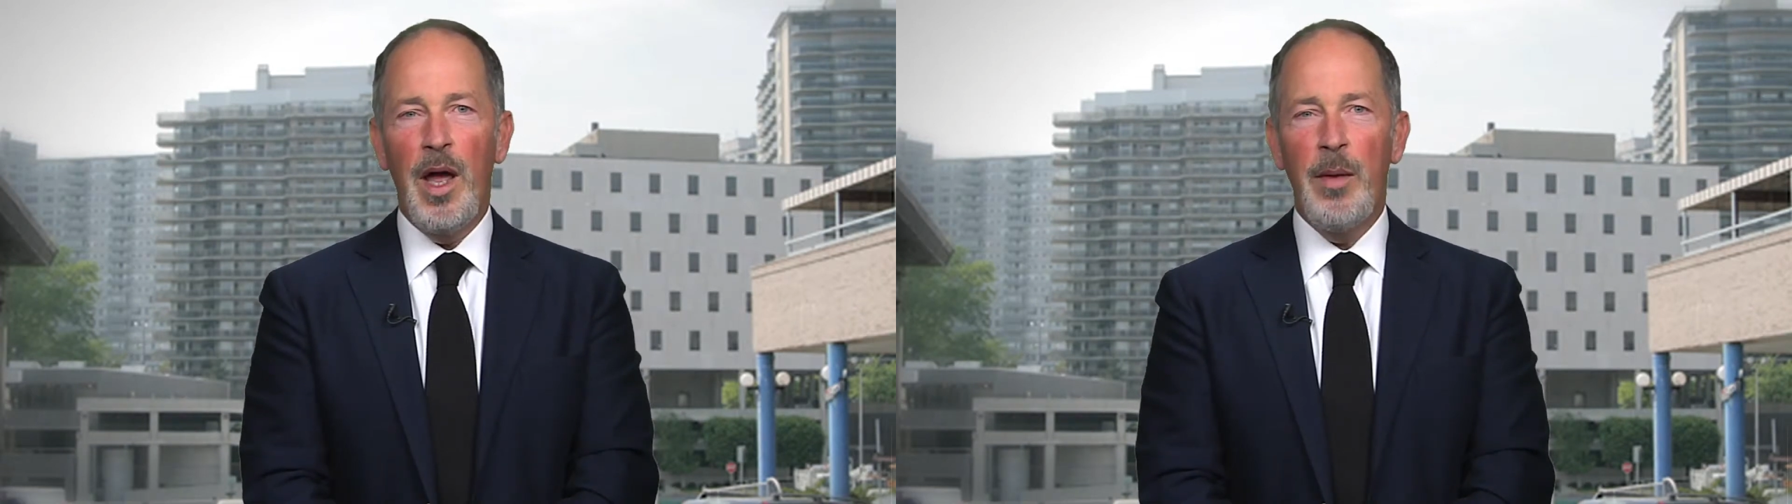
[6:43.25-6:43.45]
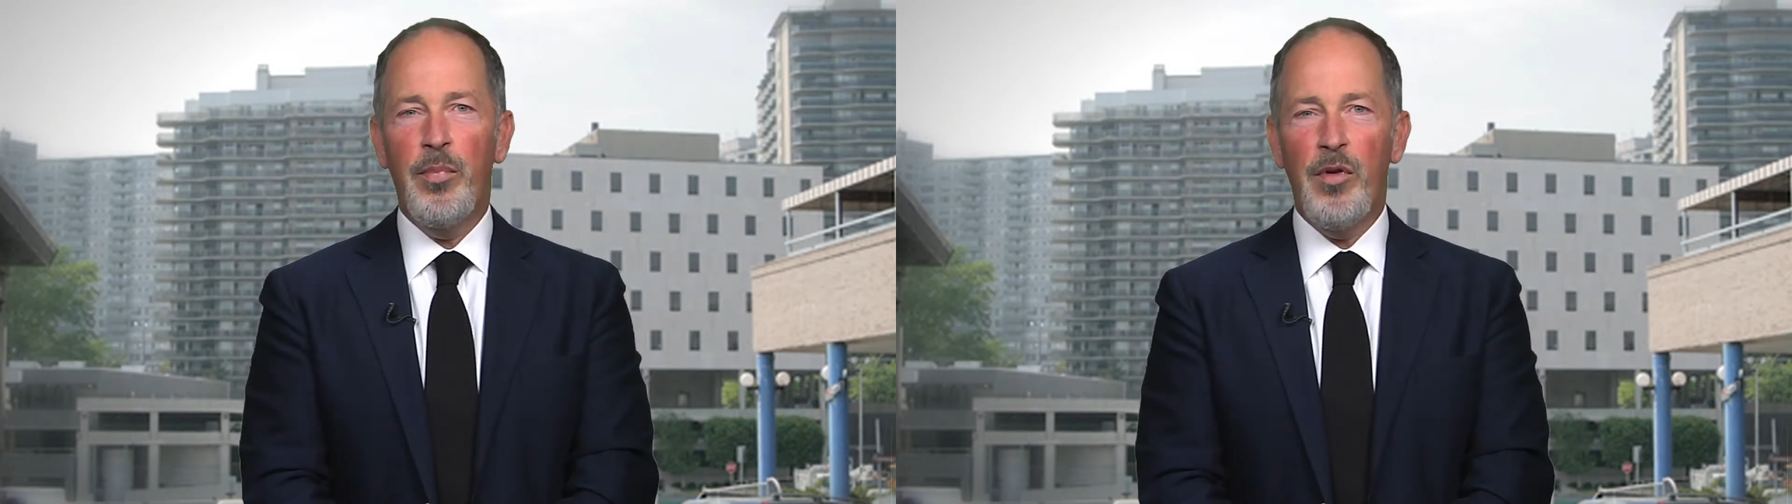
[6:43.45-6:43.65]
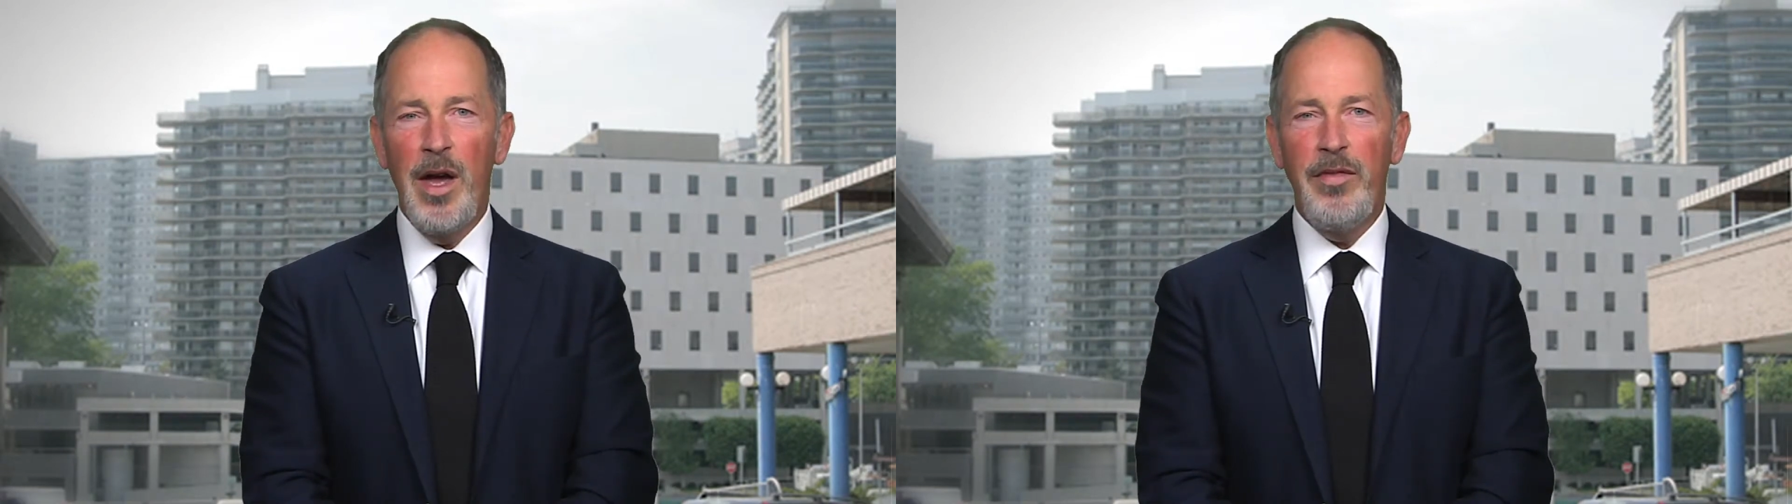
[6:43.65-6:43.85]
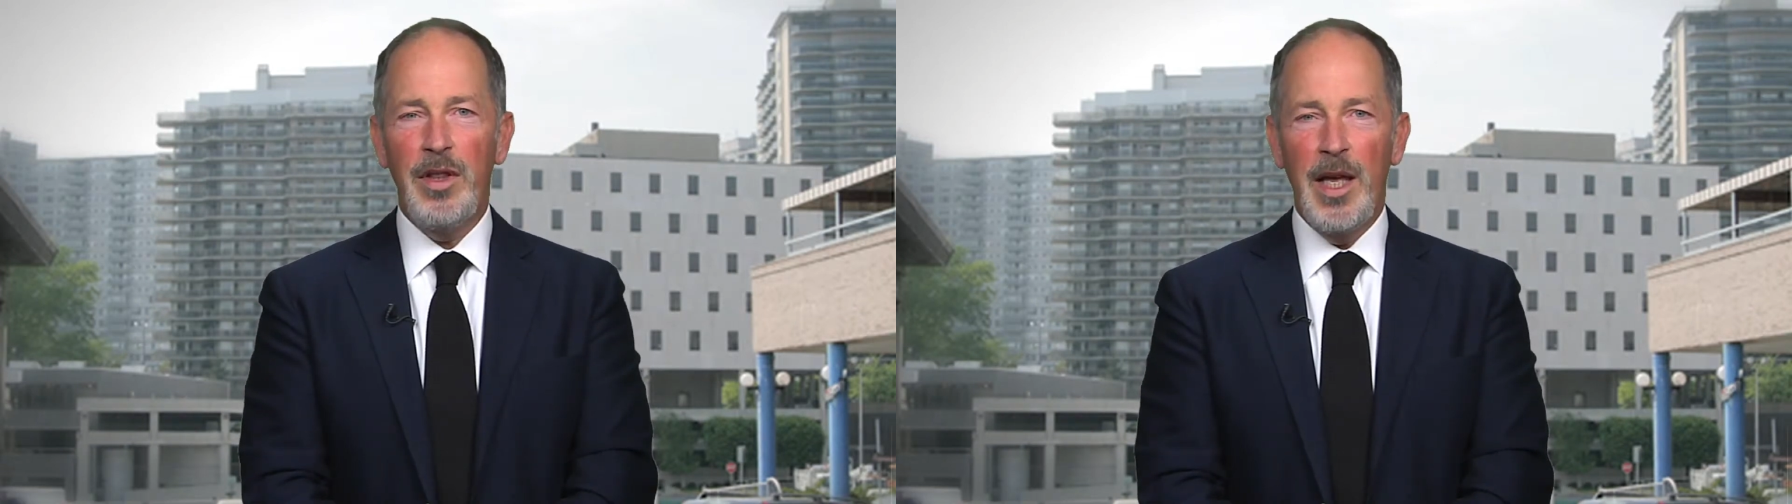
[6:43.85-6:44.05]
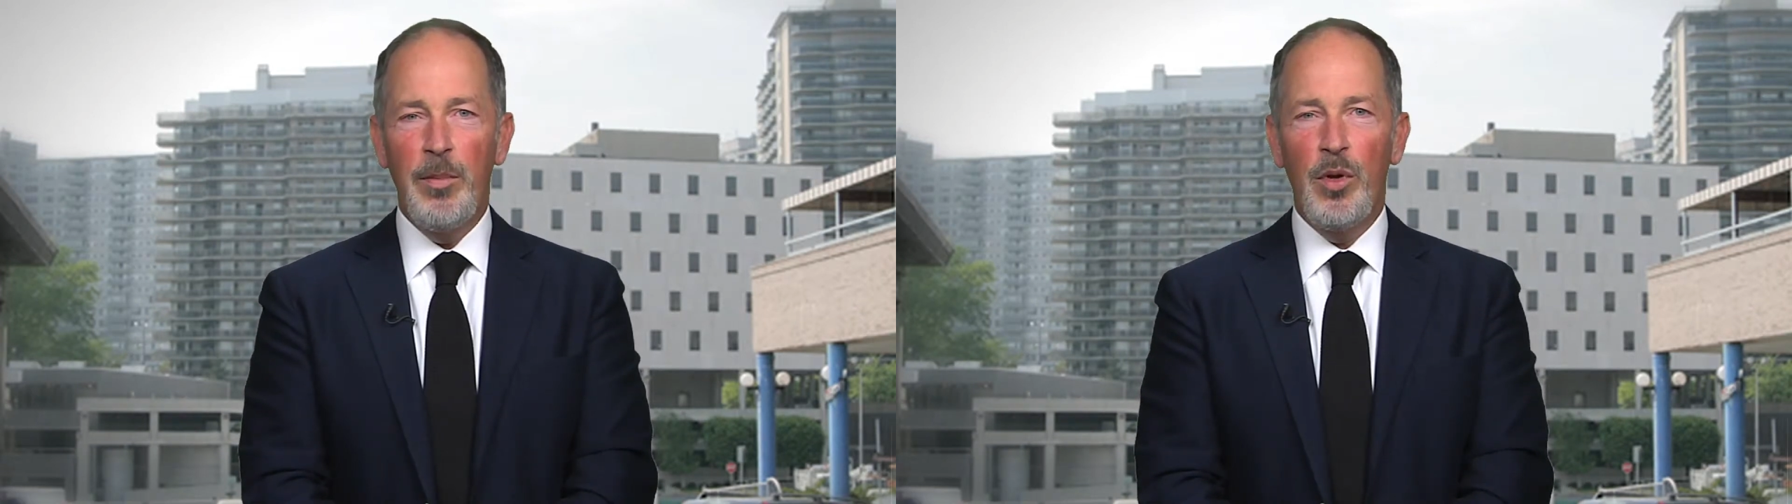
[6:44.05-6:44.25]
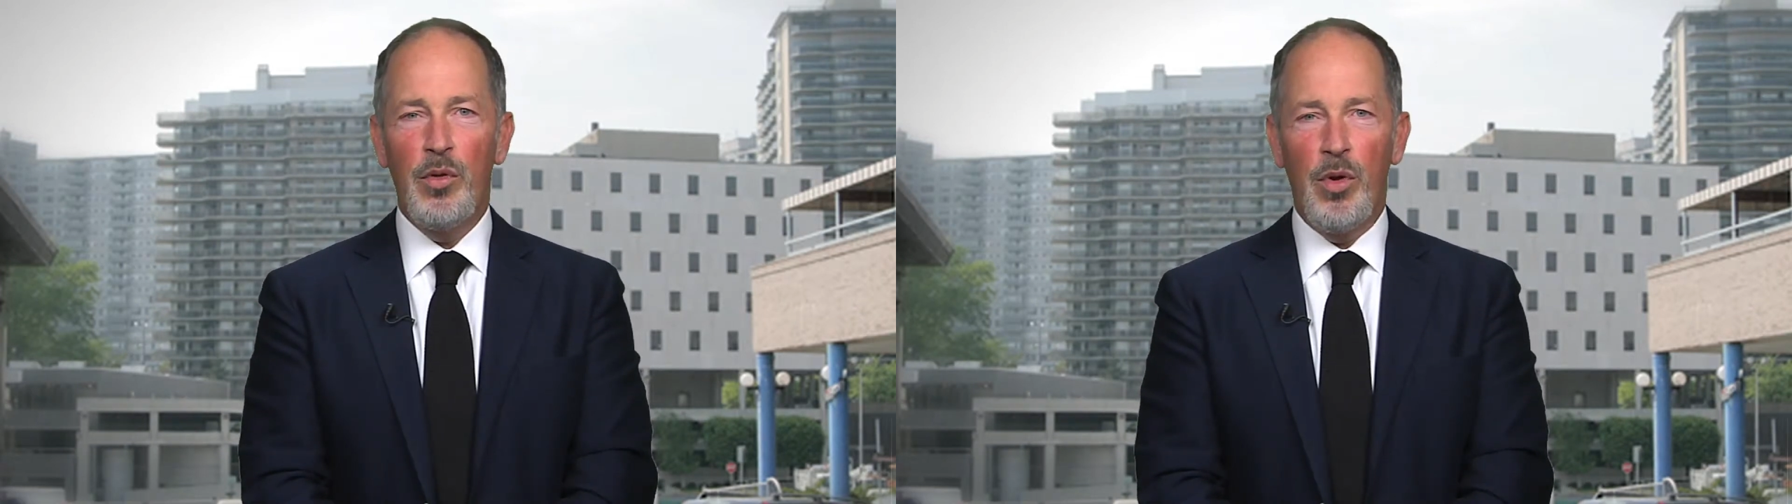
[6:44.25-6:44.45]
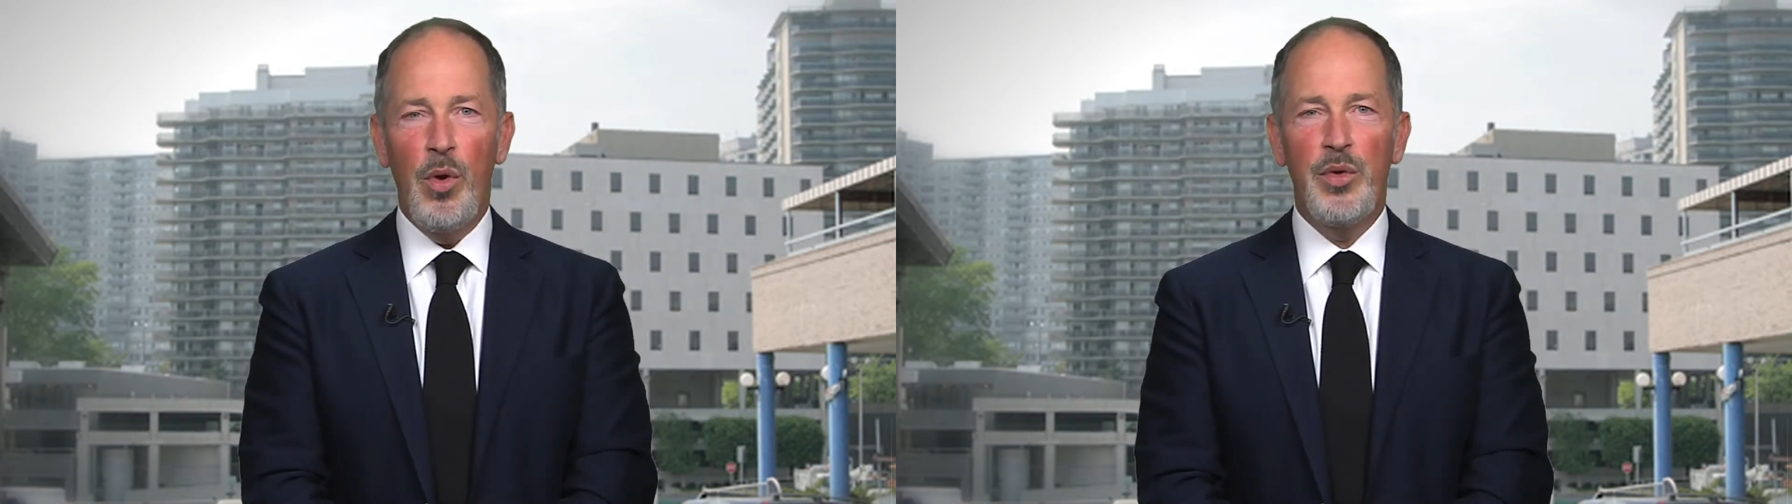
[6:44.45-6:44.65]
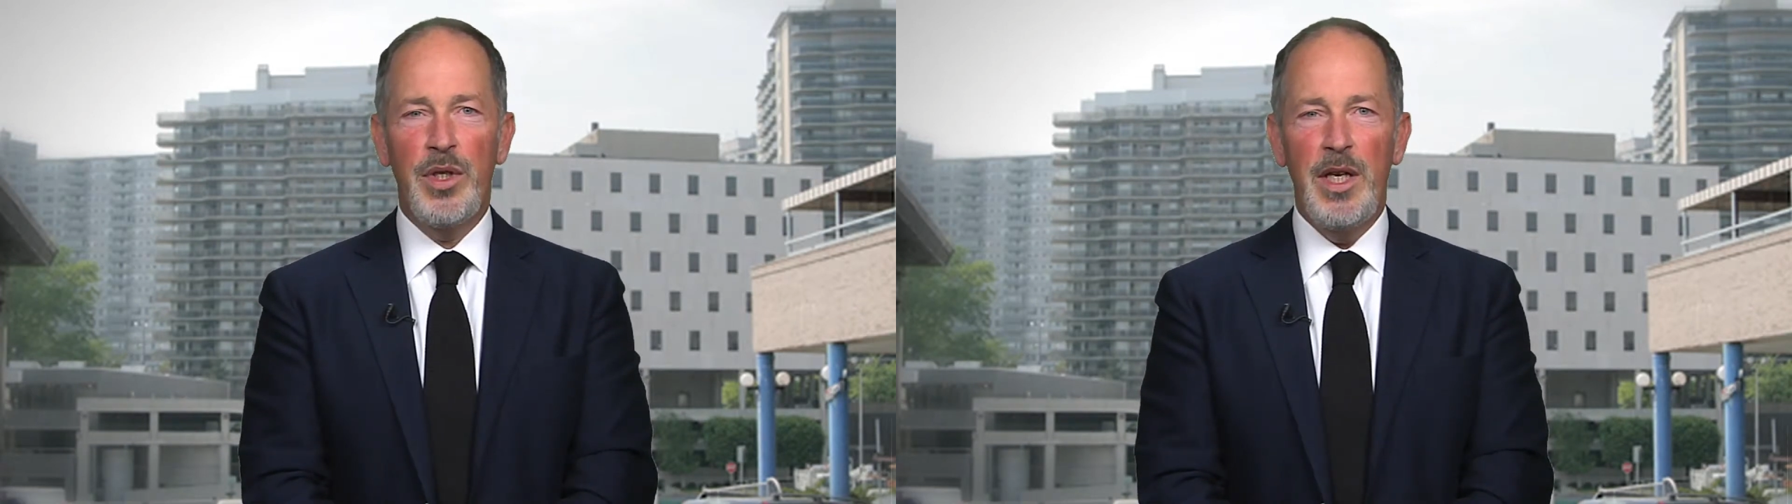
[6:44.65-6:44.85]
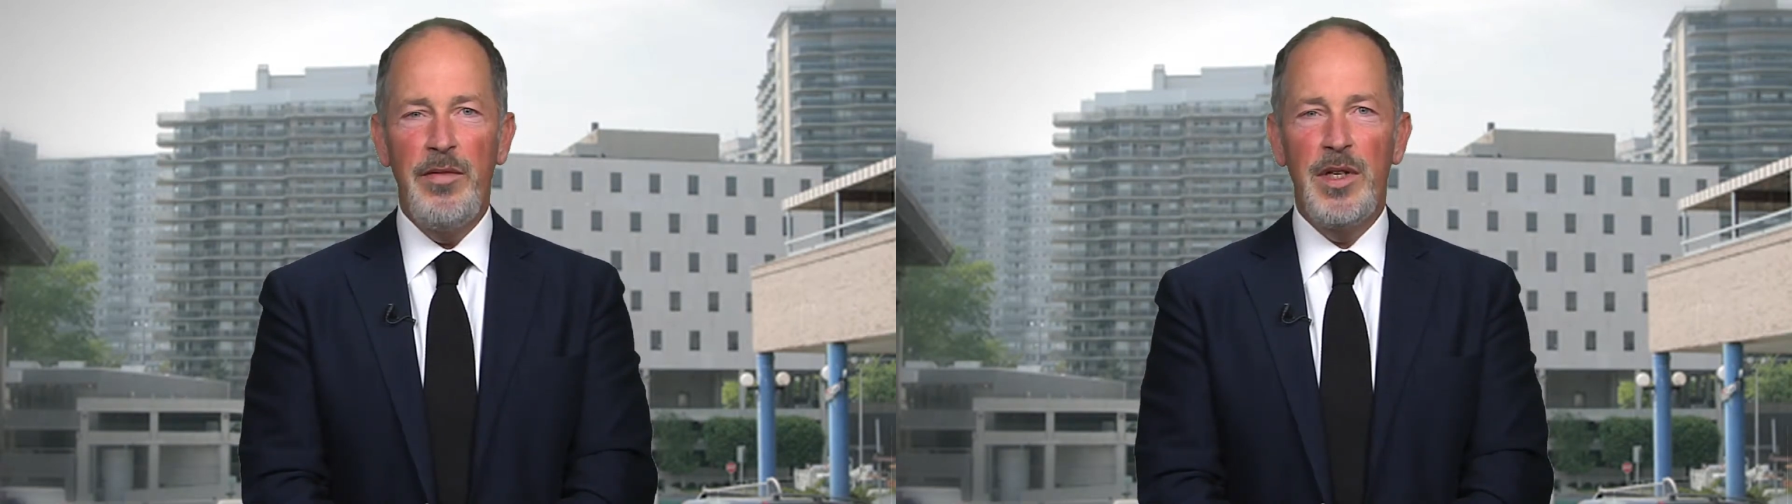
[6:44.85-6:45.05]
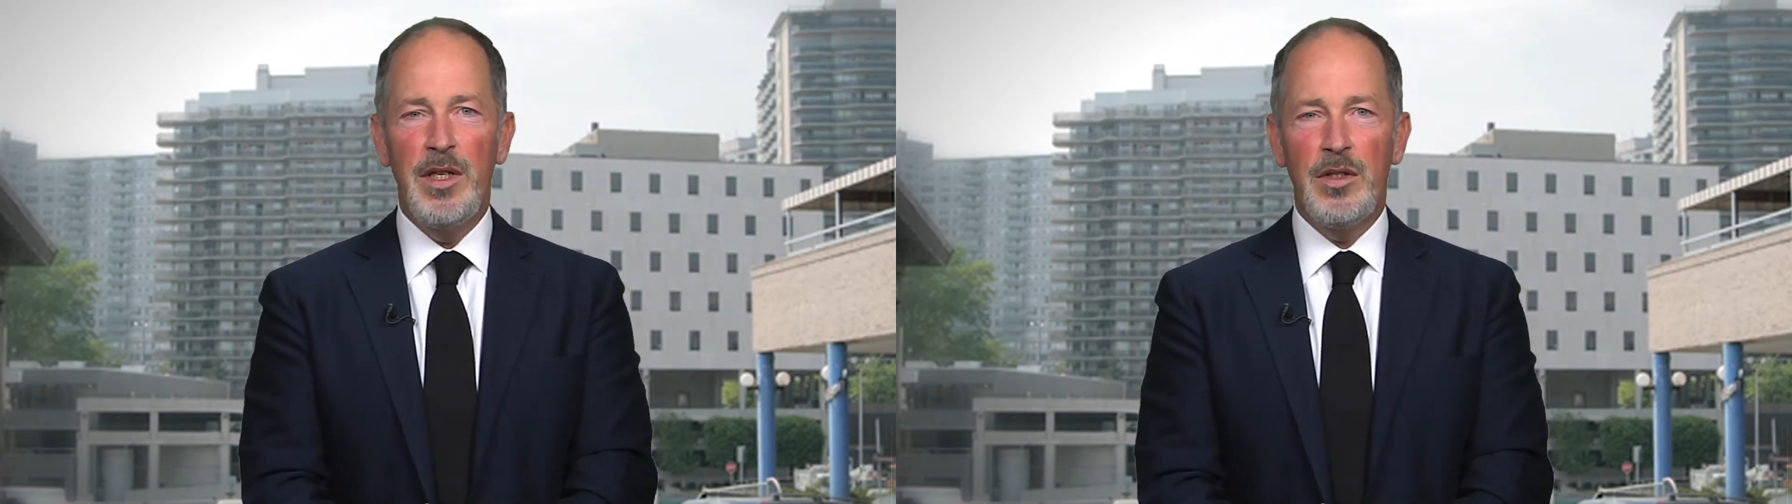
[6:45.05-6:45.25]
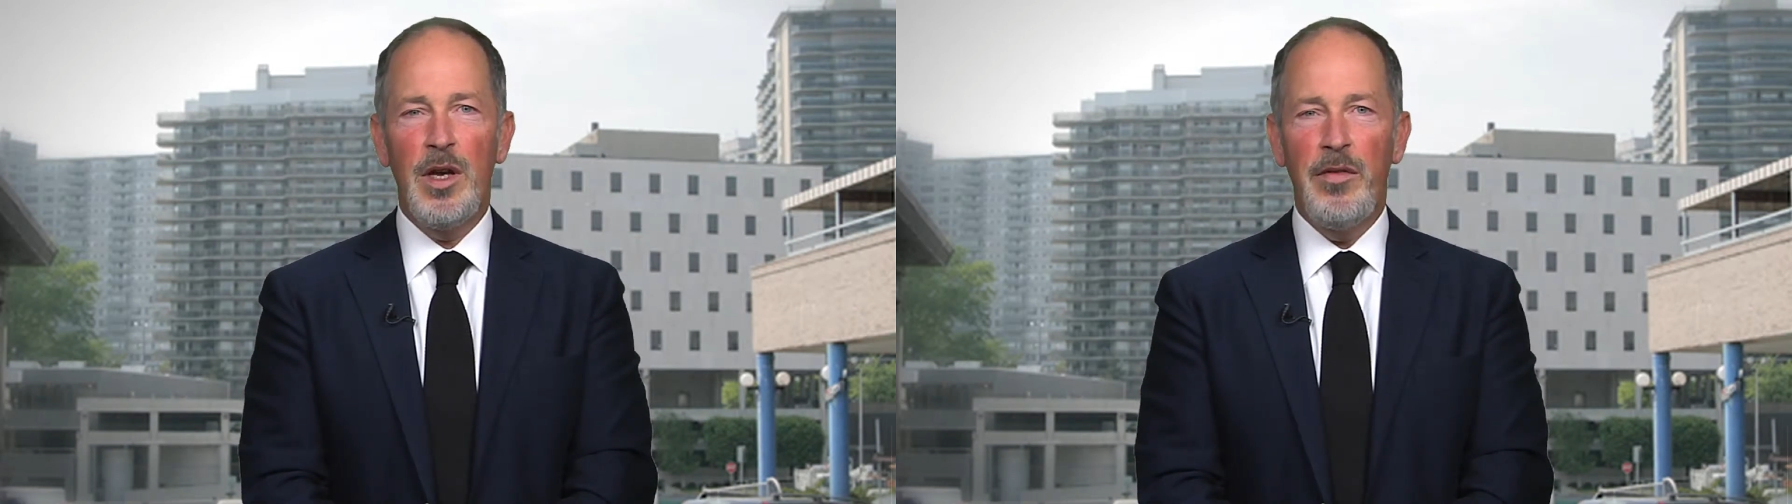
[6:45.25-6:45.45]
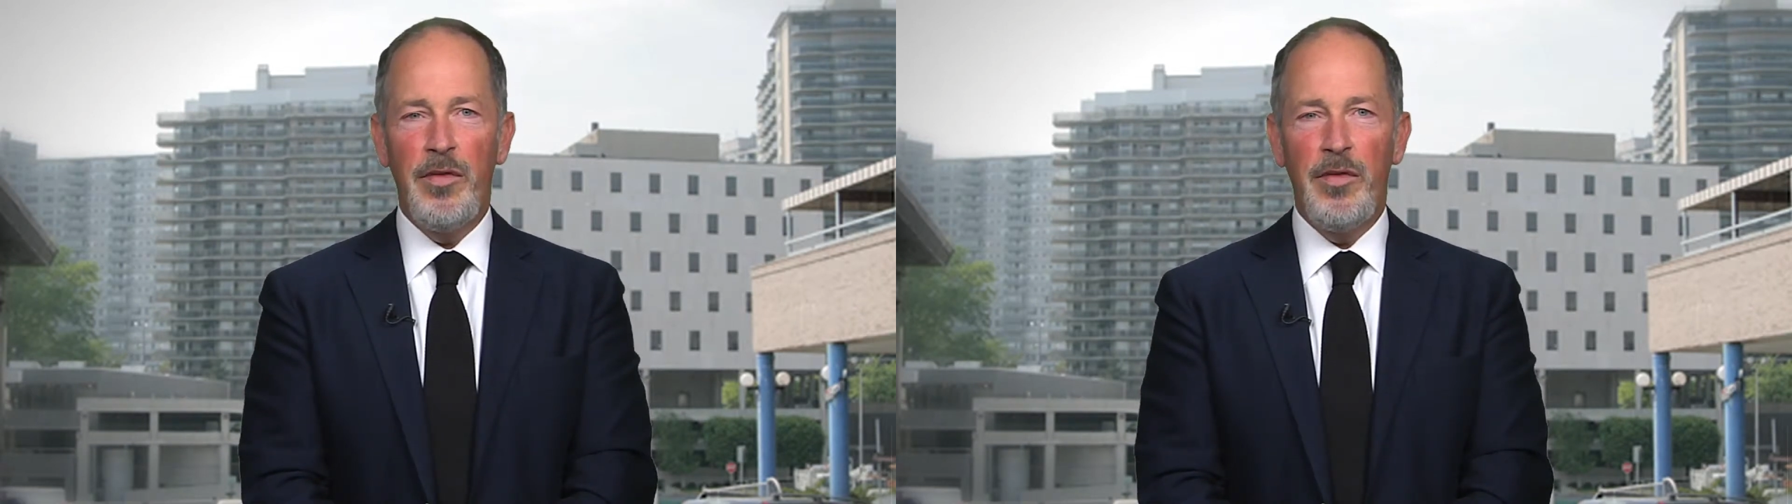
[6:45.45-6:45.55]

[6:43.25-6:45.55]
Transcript: and private label grows even in tough